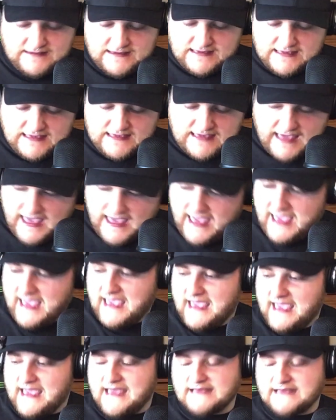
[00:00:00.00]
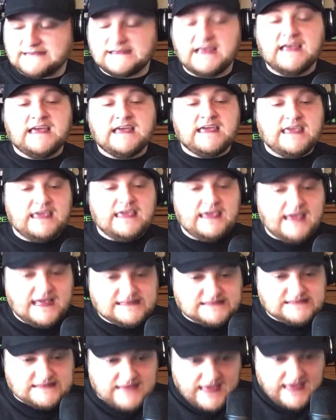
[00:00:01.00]
Yes,
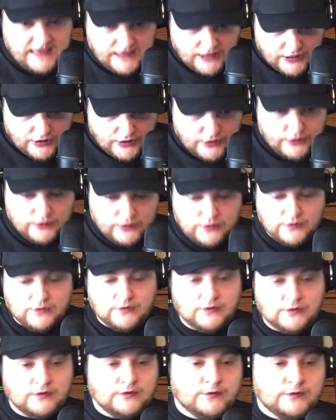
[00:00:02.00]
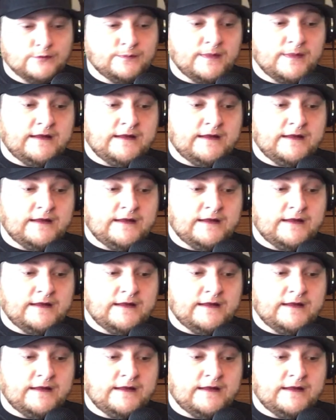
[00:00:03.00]
thank you.